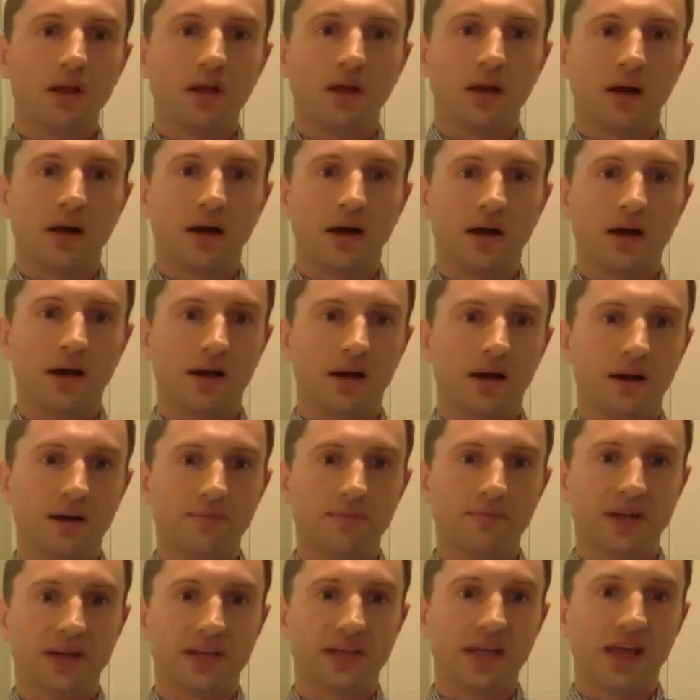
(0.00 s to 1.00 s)

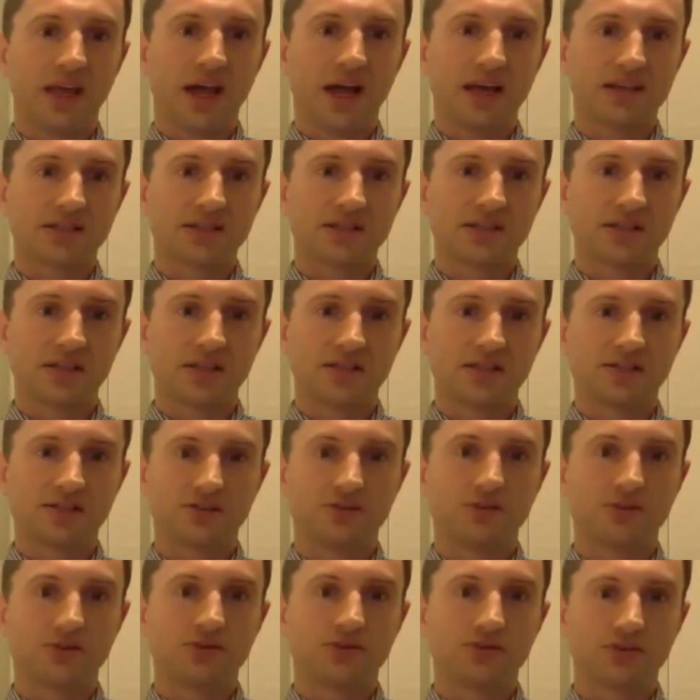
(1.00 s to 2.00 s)
Becky asks, is there
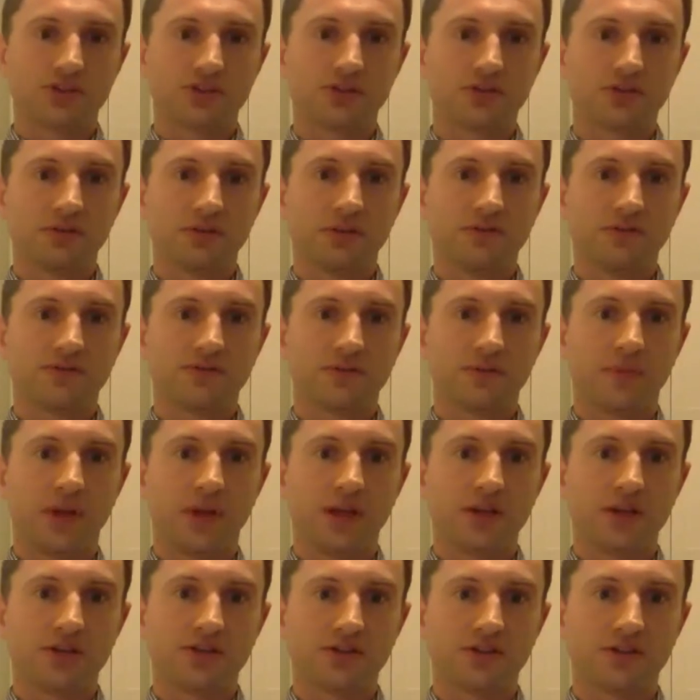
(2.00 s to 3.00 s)
nutritional
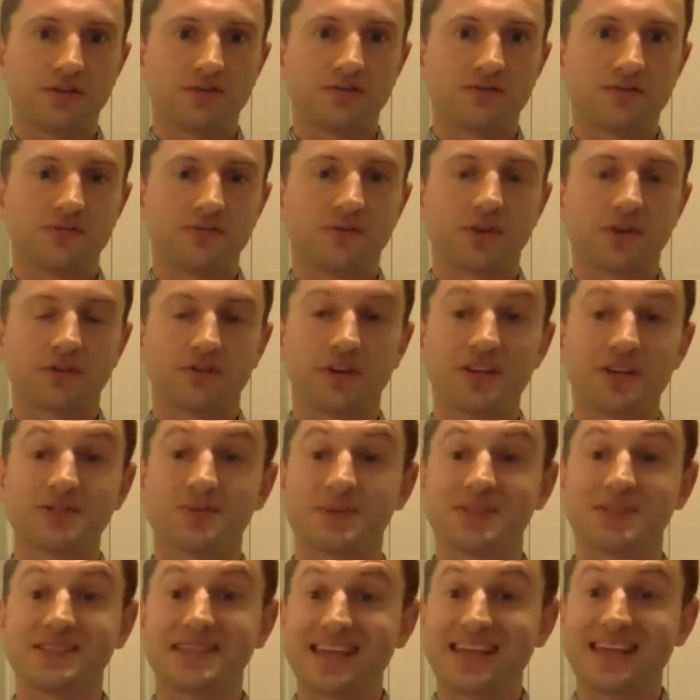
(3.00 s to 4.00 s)
information for the
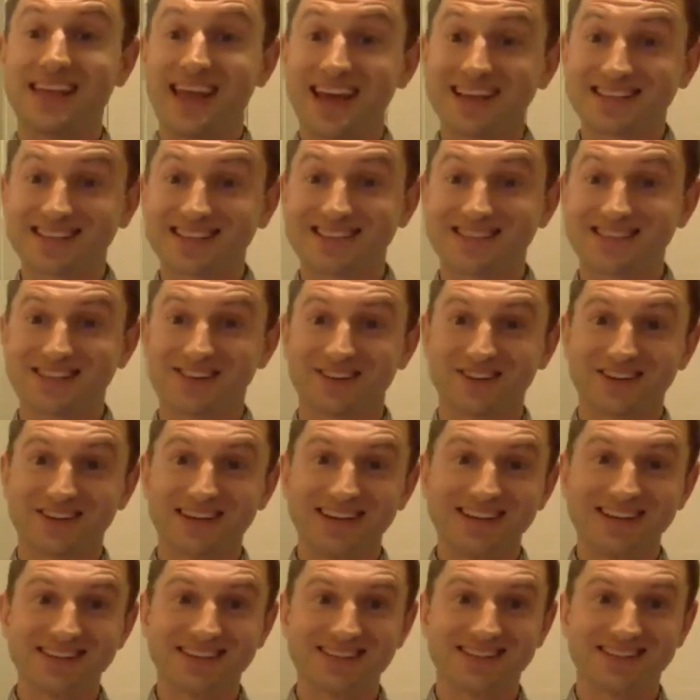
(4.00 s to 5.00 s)
recipes? Yes, there
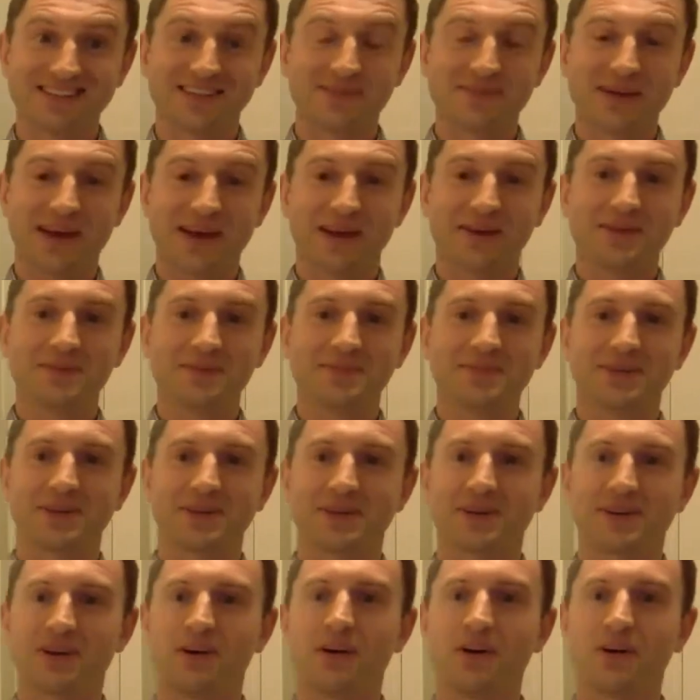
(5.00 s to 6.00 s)
is in the back of the
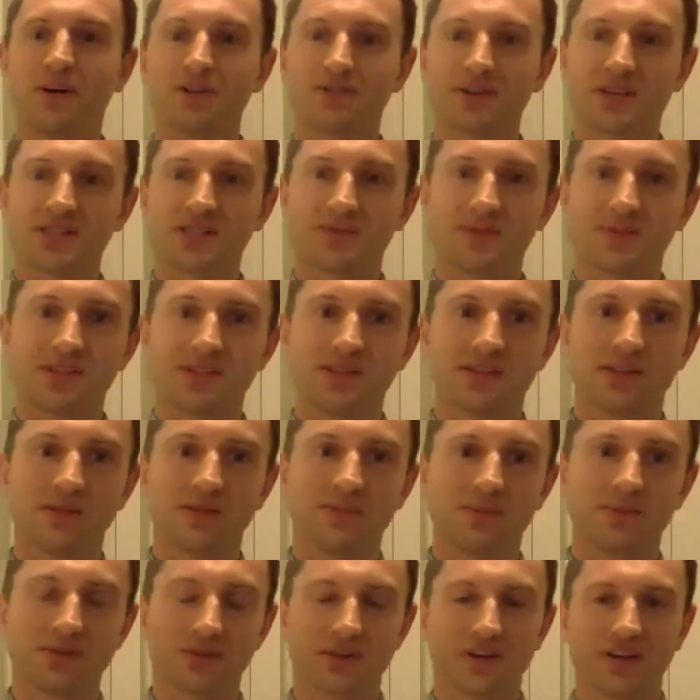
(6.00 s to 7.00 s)
book. All the recipes in the
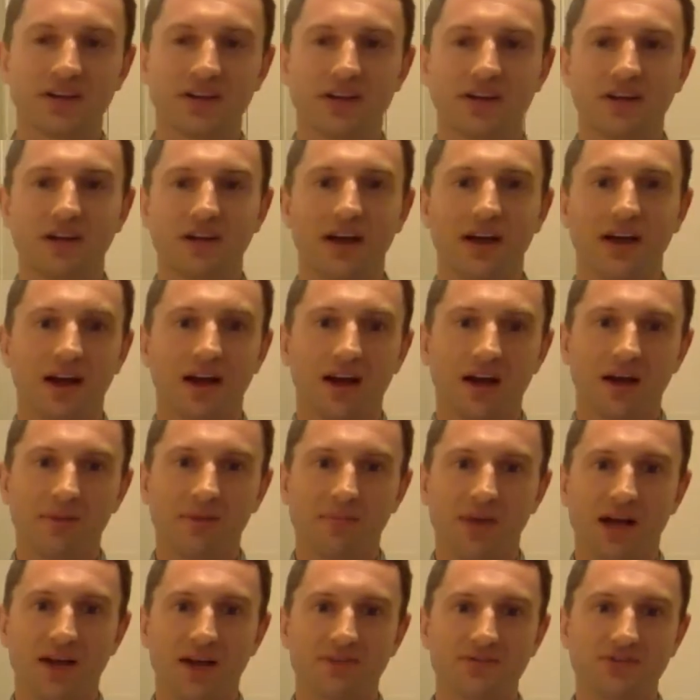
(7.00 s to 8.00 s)
book
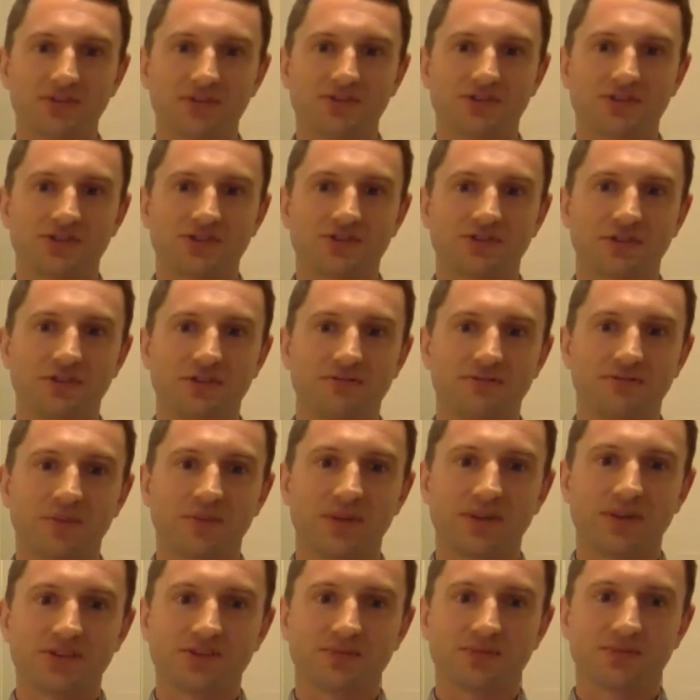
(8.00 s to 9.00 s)
have nutritional
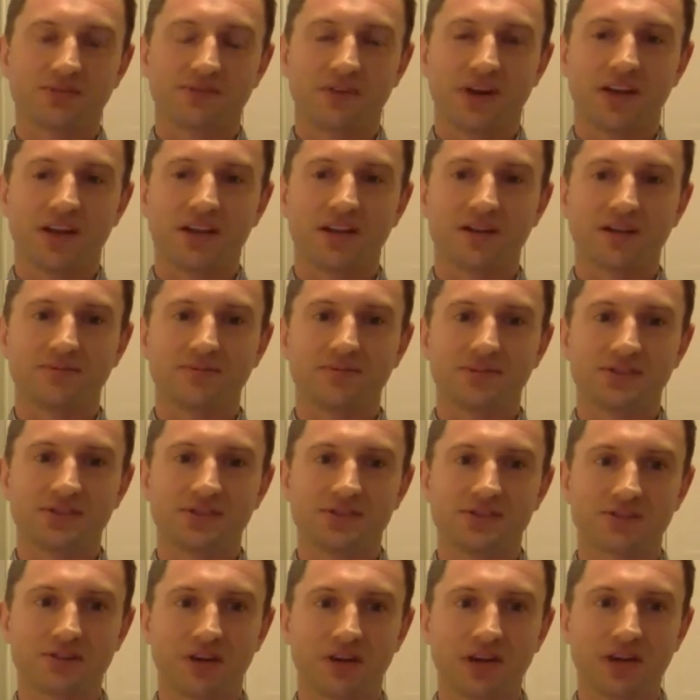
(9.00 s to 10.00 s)
information provided, which
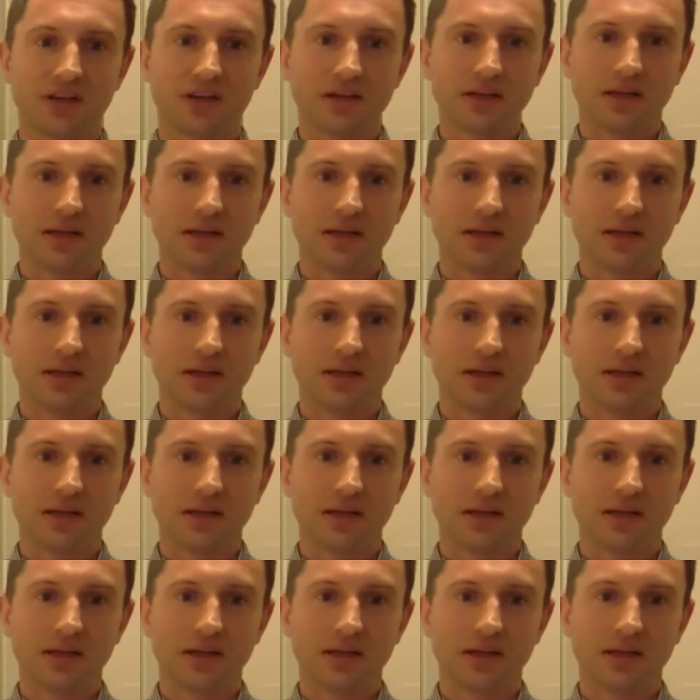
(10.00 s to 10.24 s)
is great.